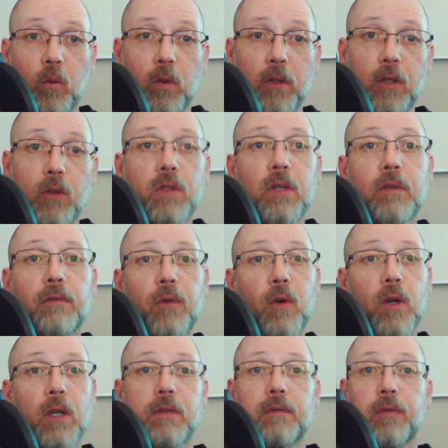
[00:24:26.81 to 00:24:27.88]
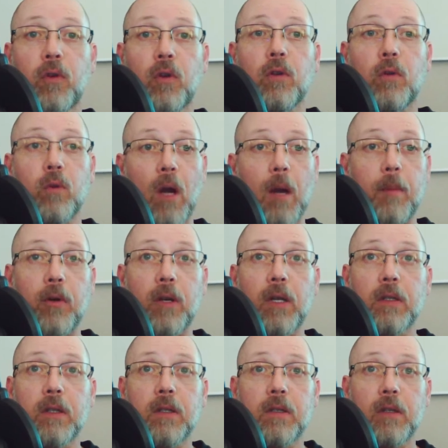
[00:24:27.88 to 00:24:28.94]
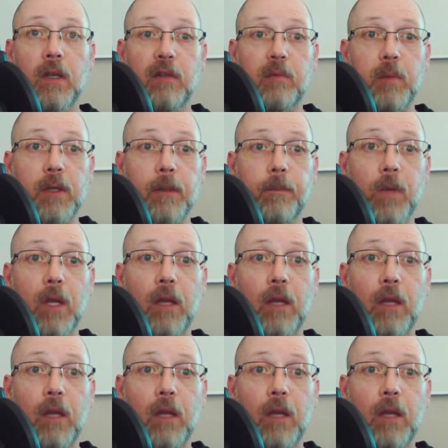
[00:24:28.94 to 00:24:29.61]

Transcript: will use it for his further robbery and enslavement